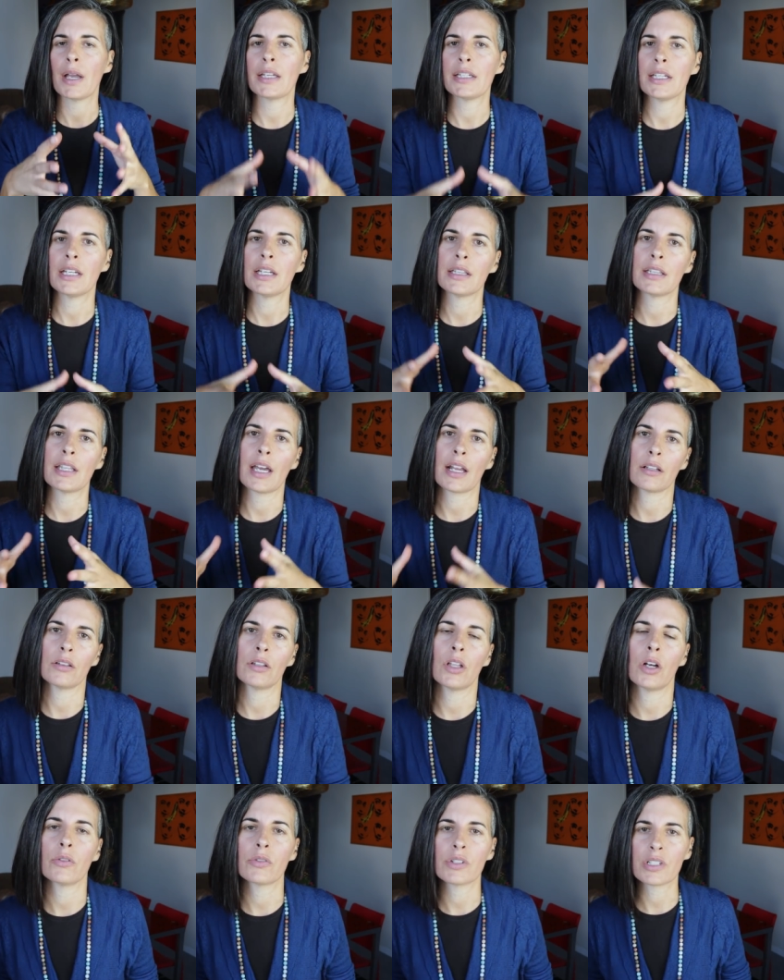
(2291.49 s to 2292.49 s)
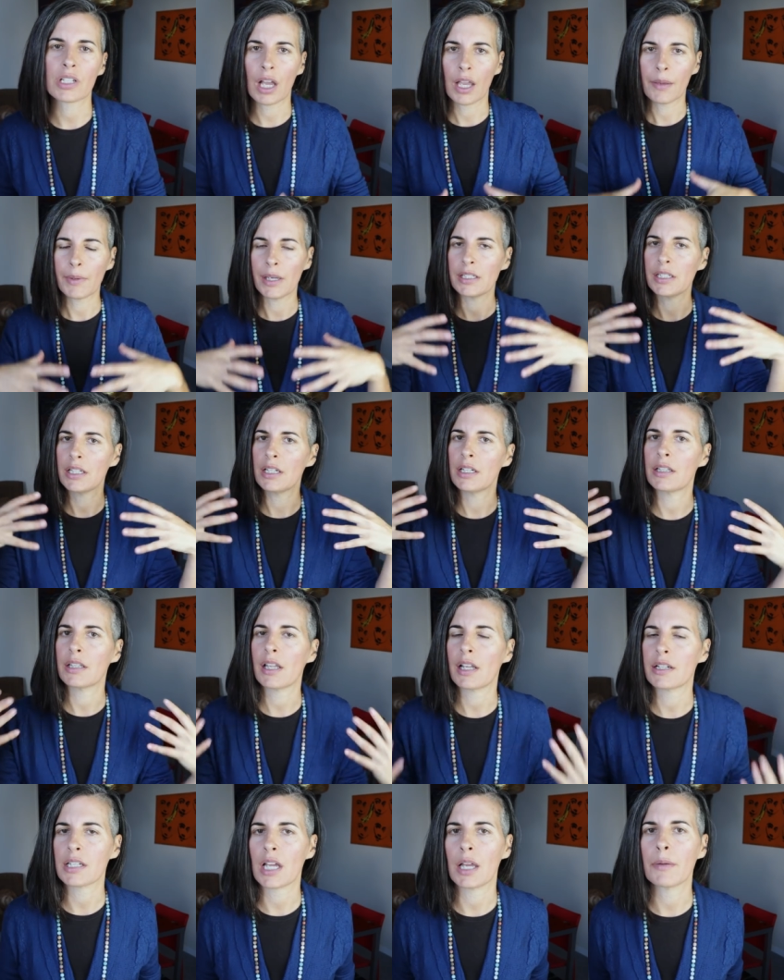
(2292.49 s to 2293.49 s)
I needed that alone time. I needed
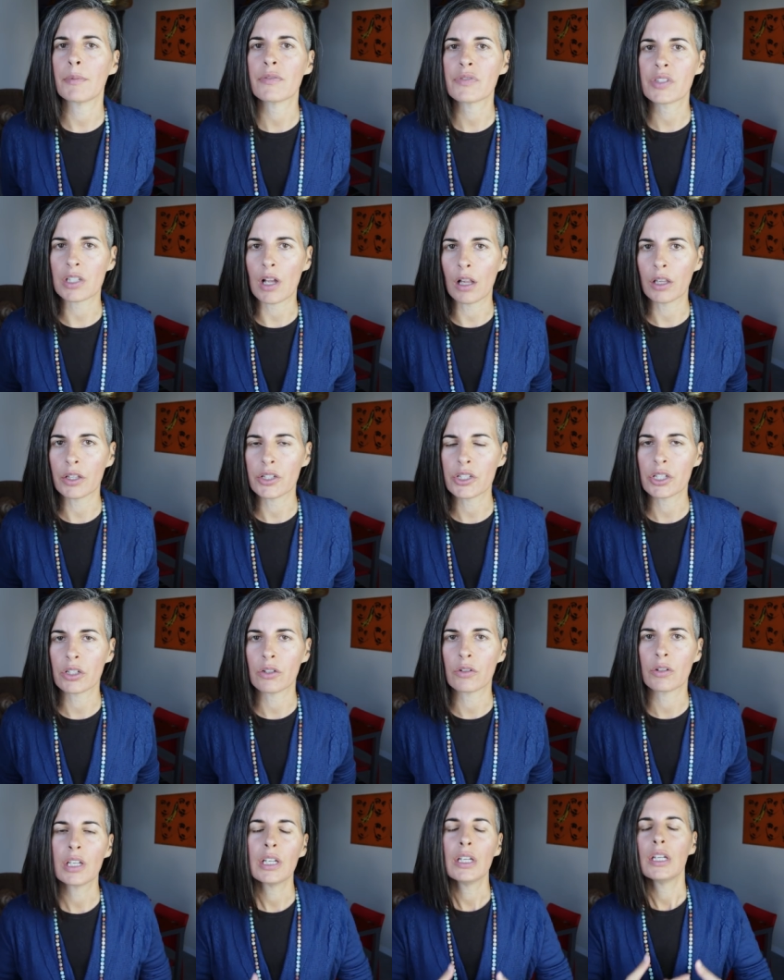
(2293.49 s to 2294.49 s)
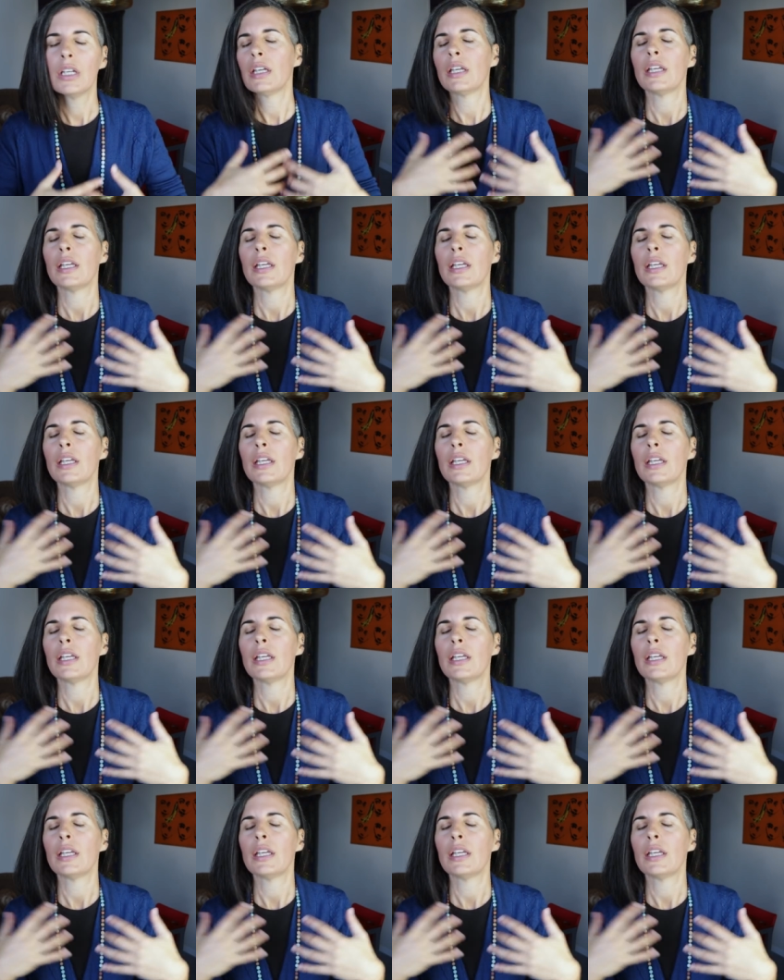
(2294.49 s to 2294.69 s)
that time of solitude.